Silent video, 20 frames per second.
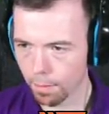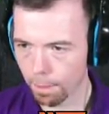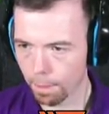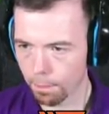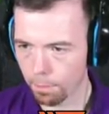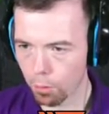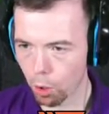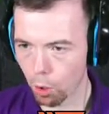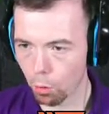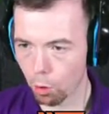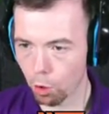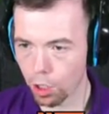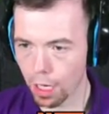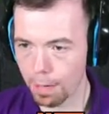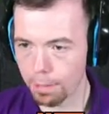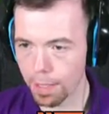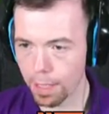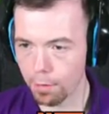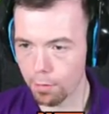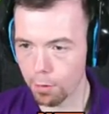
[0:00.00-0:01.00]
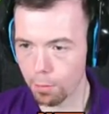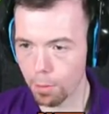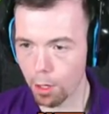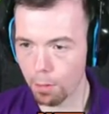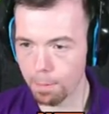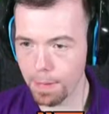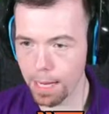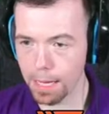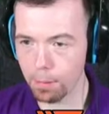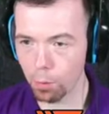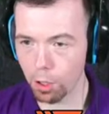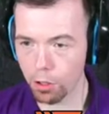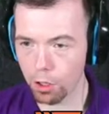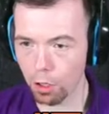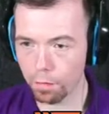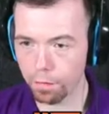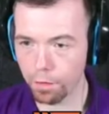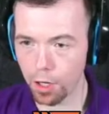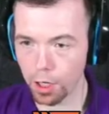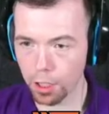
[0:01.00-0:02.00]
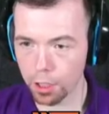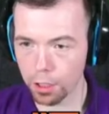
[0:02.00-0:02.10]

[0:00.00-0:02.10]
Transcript: Bro, look how many of them are me, what the fuck?